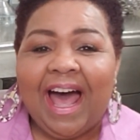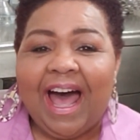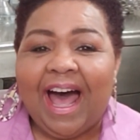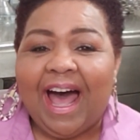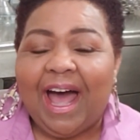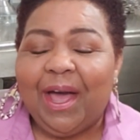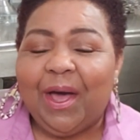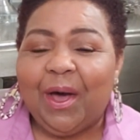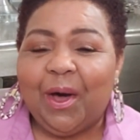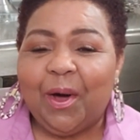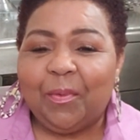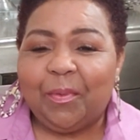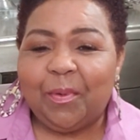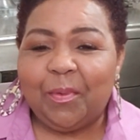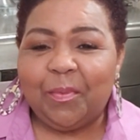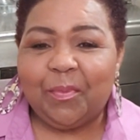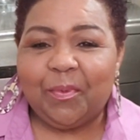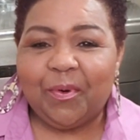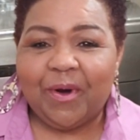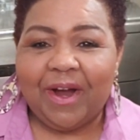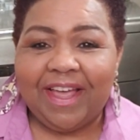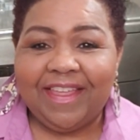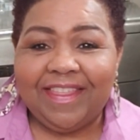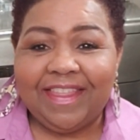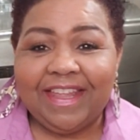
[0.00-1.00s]
I hope and
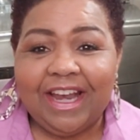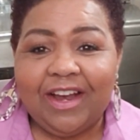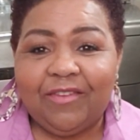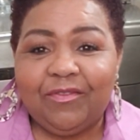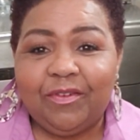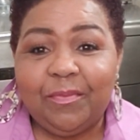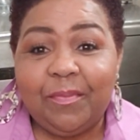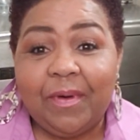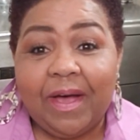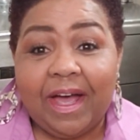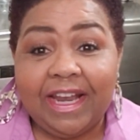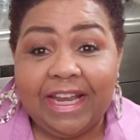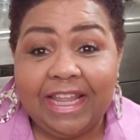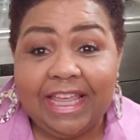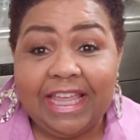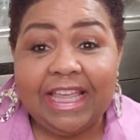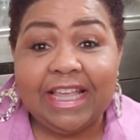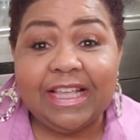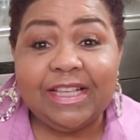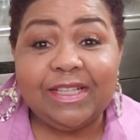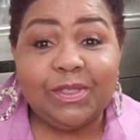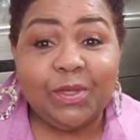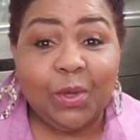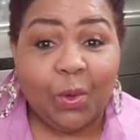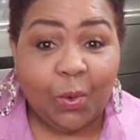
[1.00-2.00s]
pray that everybody
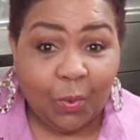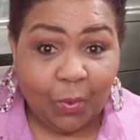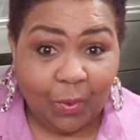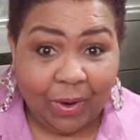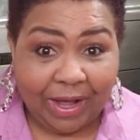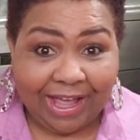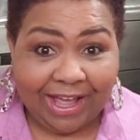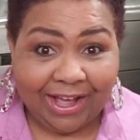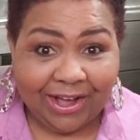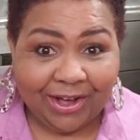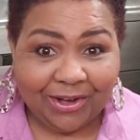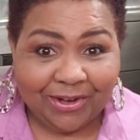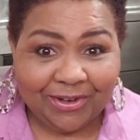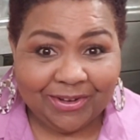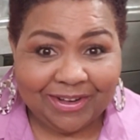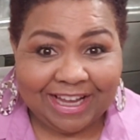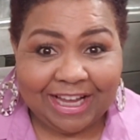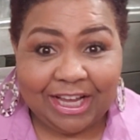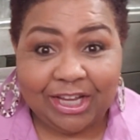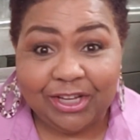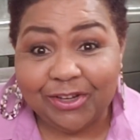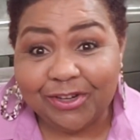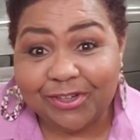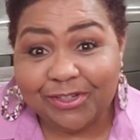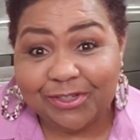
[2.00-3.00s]
is well
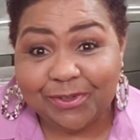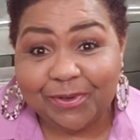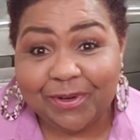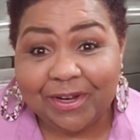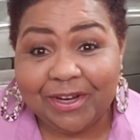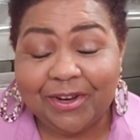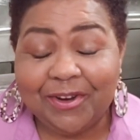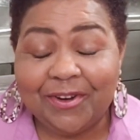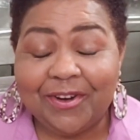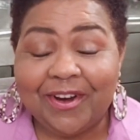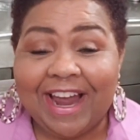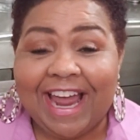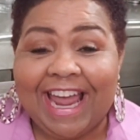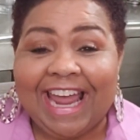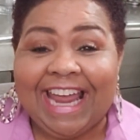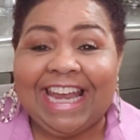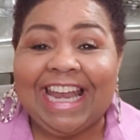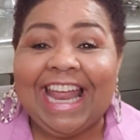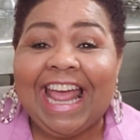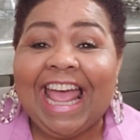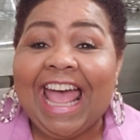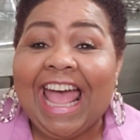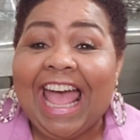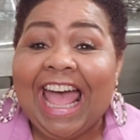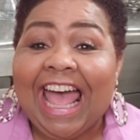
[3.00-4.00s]
and you're doing great.